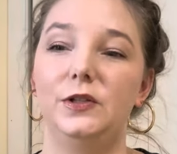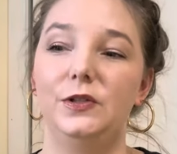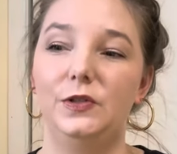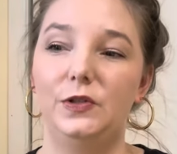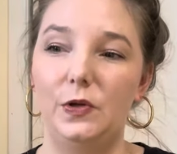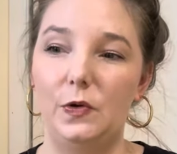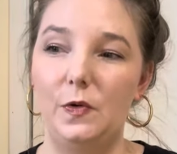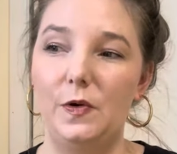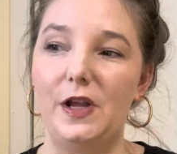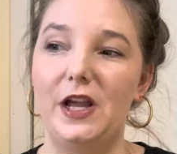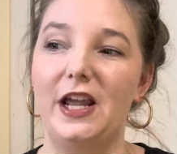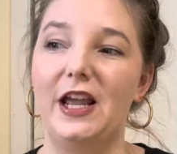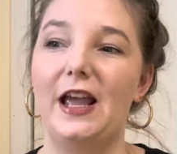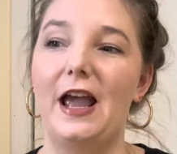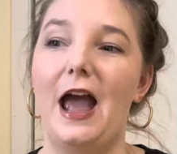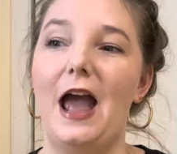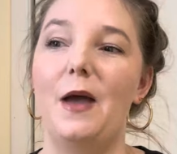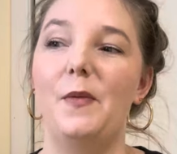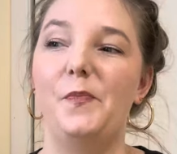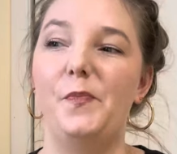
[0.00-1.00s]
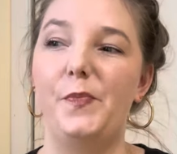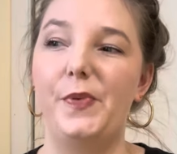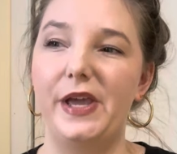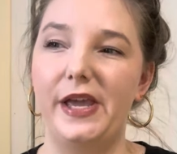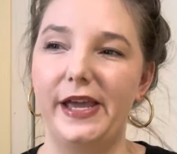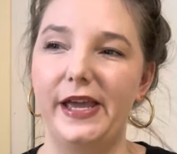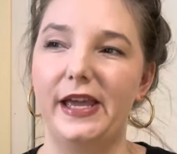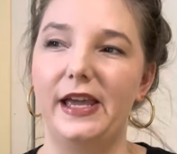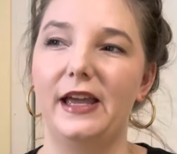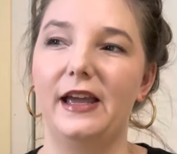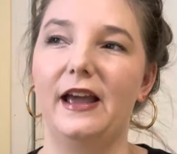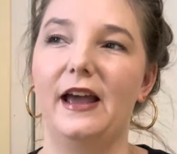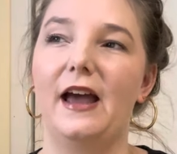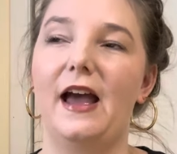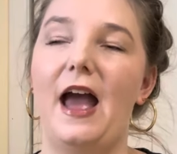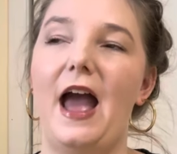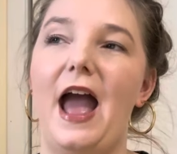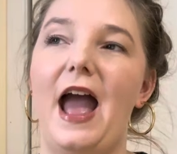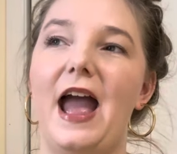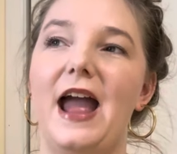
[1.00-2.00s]
doing and
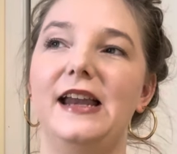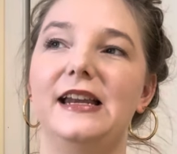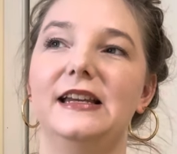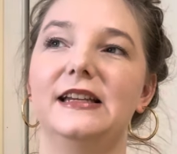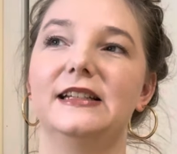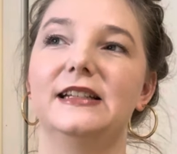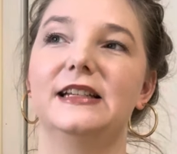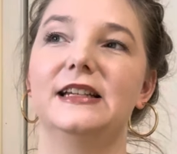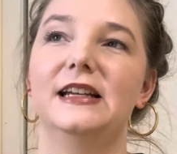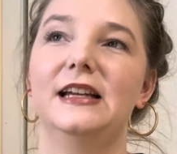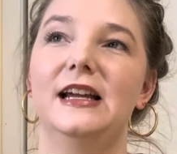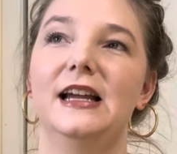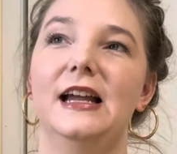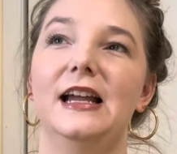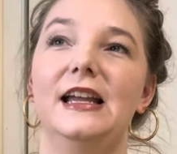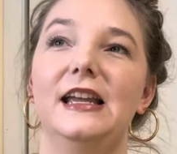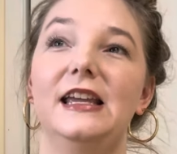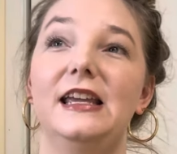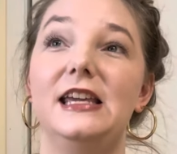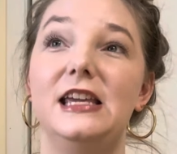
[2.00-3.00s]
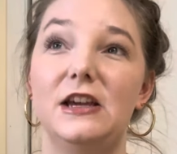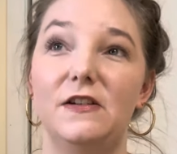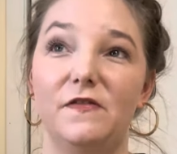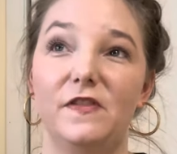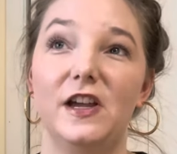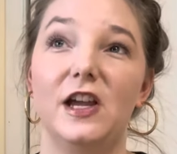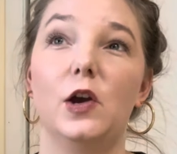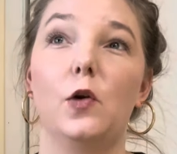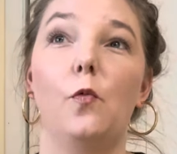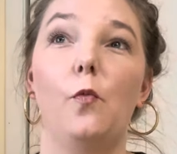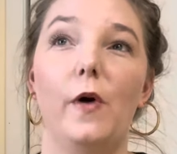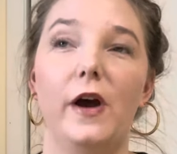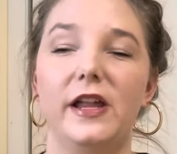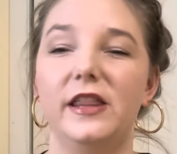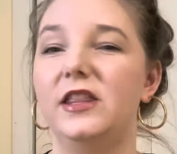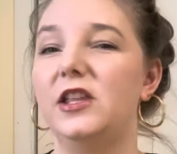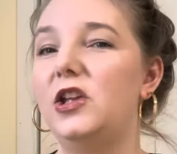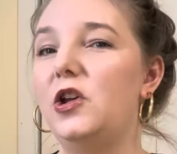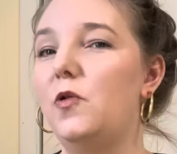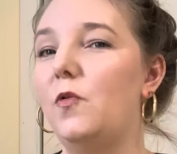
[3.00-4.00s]
being and giving what
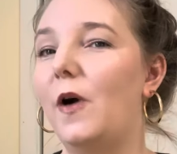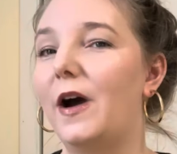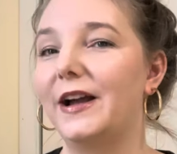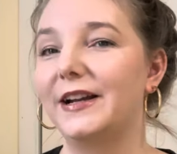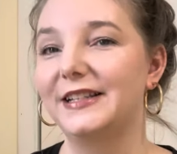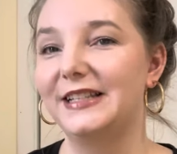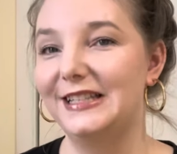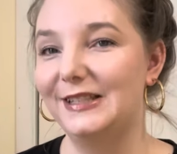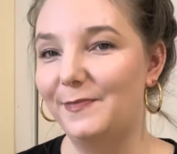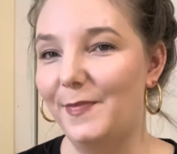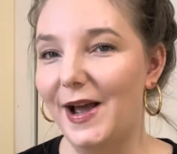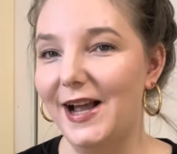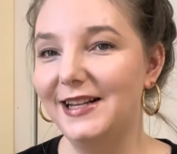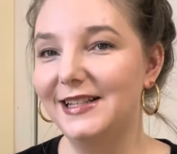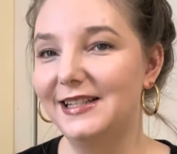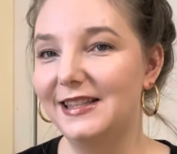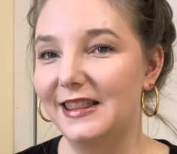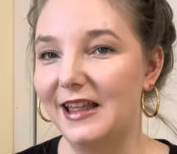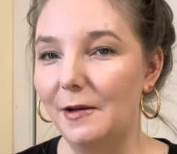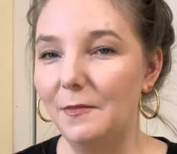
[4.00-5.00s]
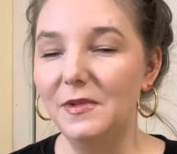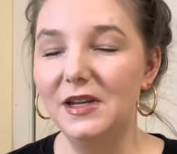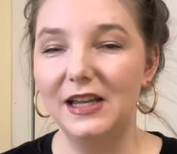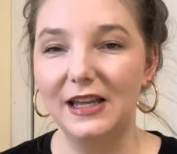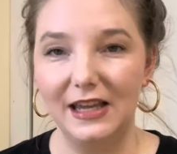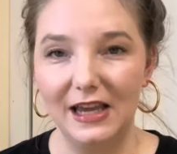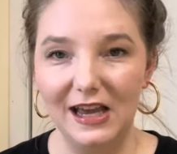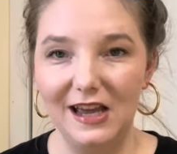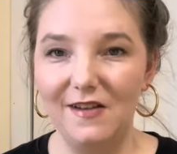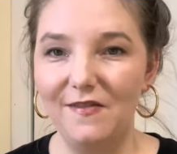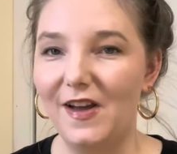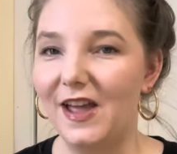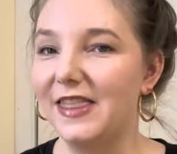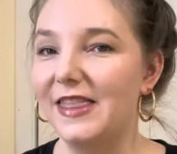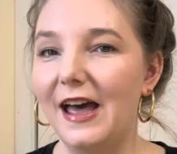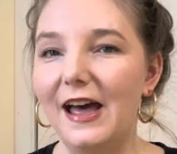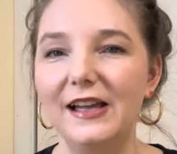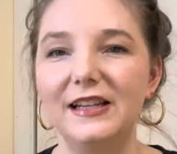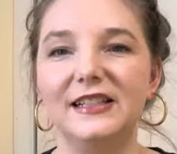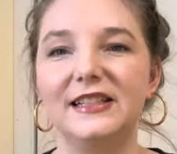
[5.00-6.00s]
you expect them to give, and
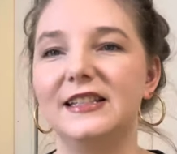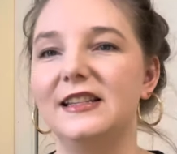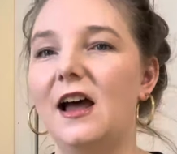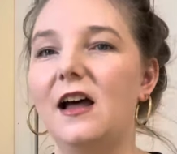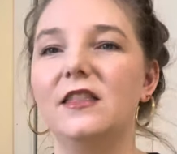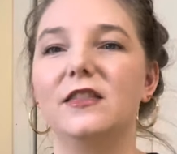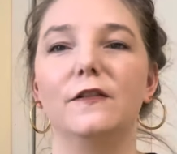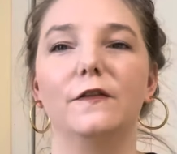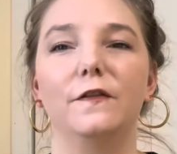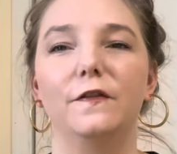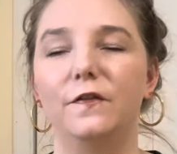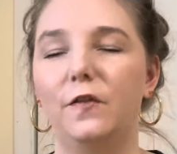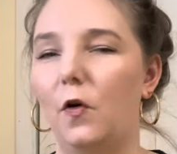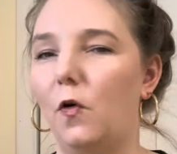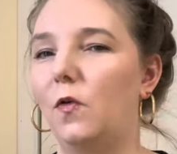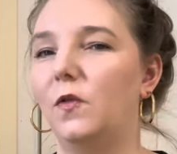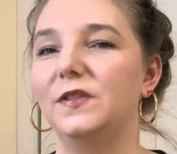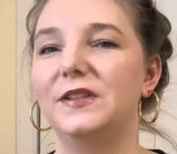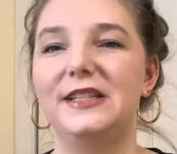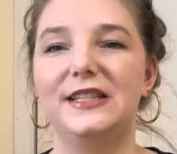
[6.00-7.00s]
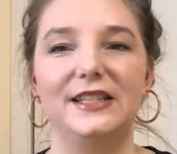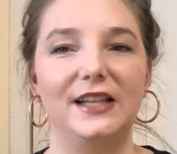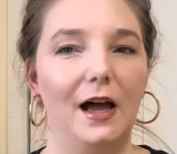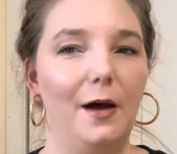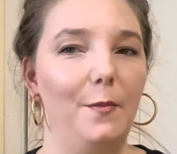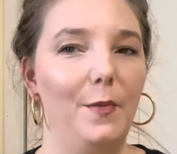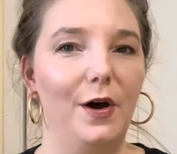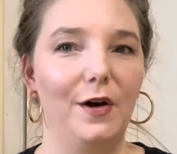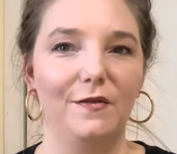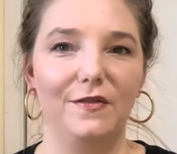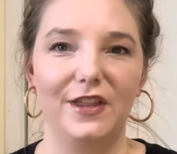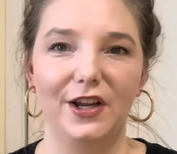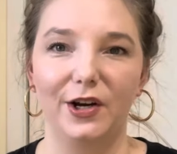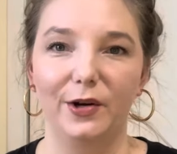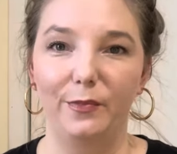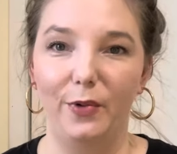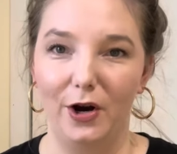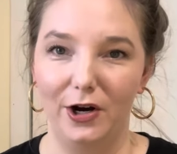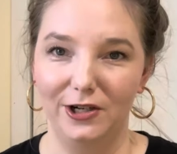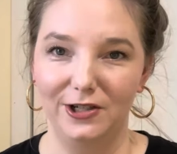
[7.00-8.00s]
that is not the full sum of their
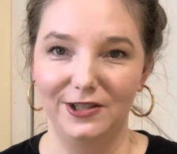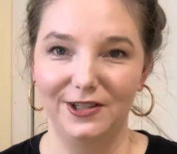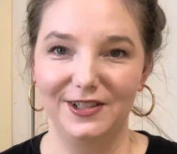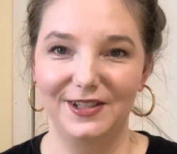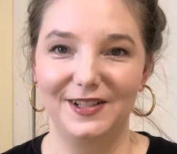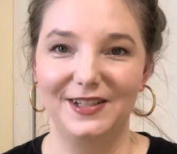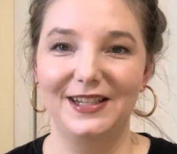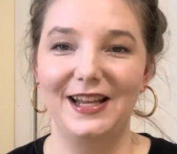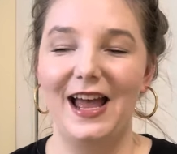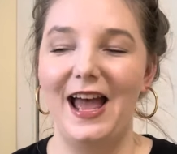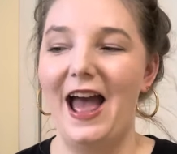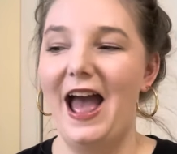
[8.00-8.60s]
parts.